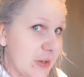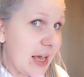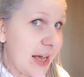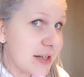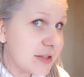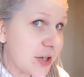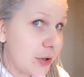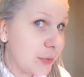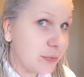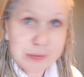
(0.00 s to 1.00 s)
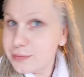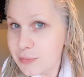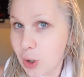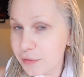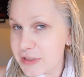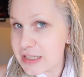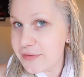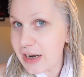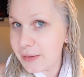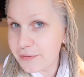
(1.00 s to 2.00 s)
yeah, so off to
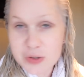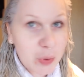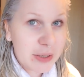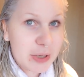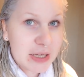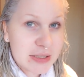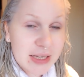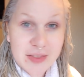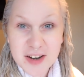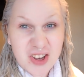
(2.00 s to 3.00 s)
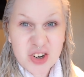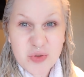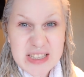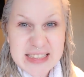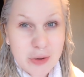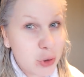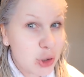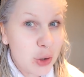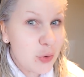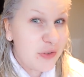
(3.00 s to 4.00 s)
develop for 20 minutes, and then I'm going to rinse out and
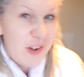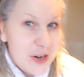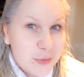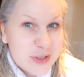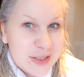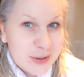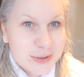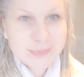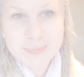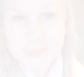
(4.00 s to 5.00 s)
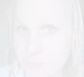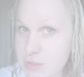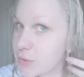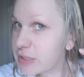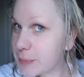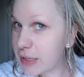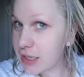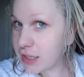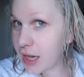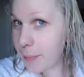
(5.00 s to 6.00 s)
show the final result. So it's
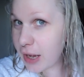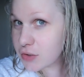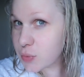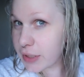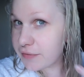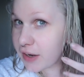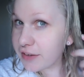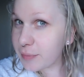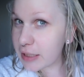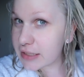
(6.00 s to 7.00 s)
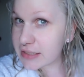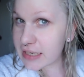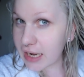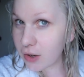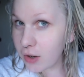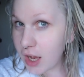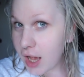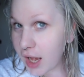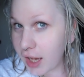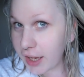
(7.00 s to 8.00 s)
been about 25 minutes now.
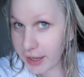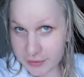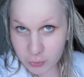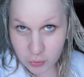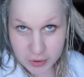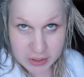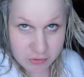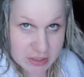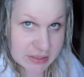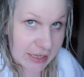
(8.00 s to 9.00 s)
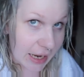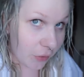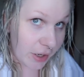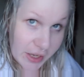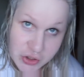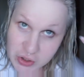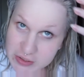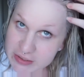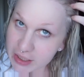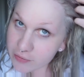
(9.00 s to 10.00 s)
I've already rinsed it out, and as you can
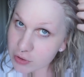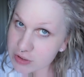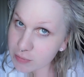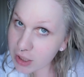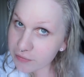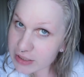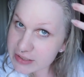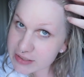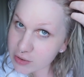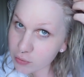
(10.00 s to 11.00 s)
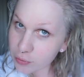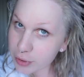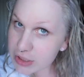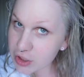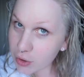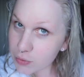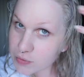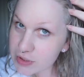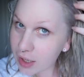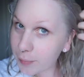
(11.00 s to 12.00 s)
see, I've got some lovely silvery
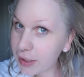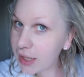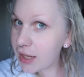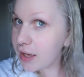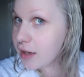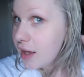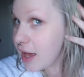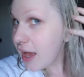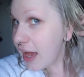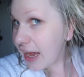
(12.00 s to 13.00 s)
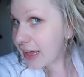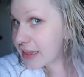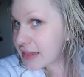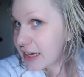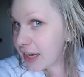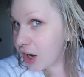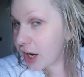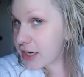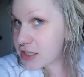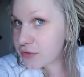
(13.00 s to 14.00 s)
tones up here, and they
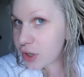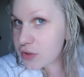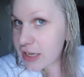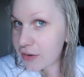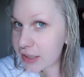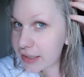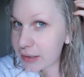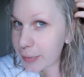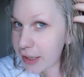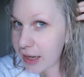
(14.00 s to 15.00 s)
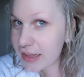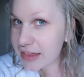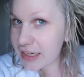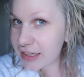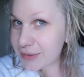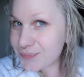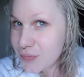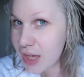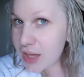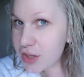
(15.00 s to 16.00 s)
kind of go down a little bit. I think
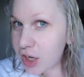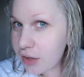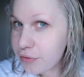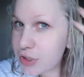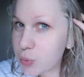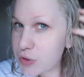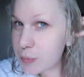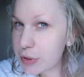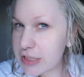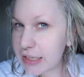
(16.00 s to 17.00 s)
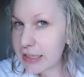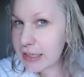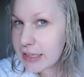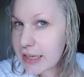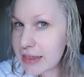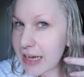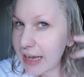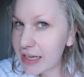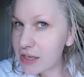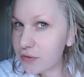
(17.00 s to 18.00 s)
the coverage wasn't particularly
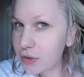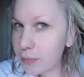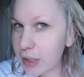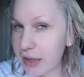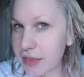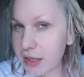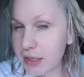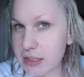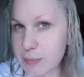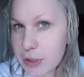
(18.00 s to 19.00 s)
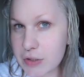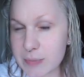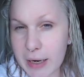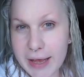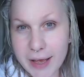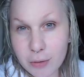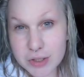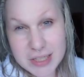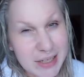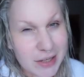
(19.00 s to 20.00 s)
that even, but I think that's because my hair
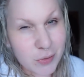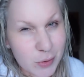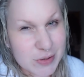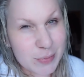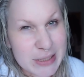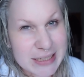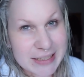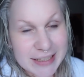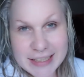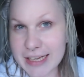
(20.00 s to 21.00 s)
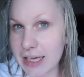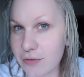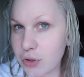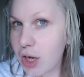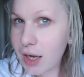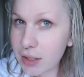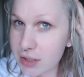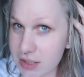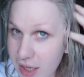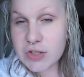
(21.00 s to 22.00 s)
underneath wasn't particularly even
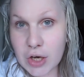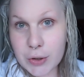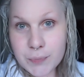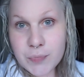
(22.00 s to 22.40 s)
coloured. So